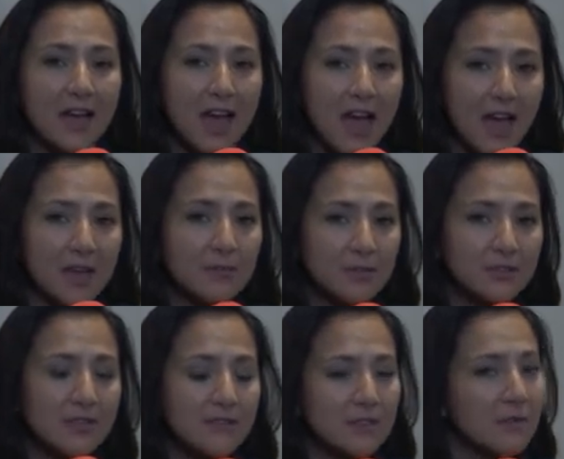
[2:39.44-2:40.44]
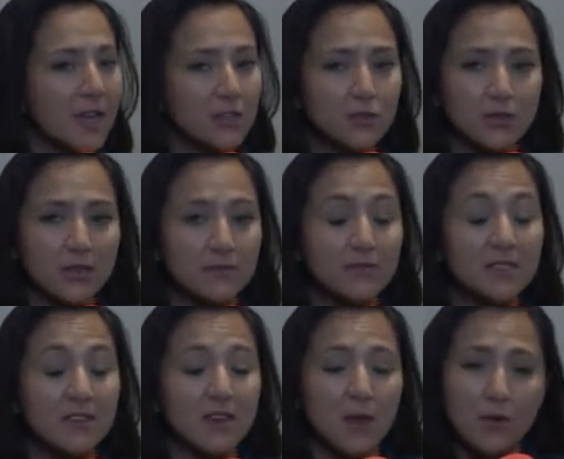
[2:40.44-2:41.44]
I believed in my dreams and I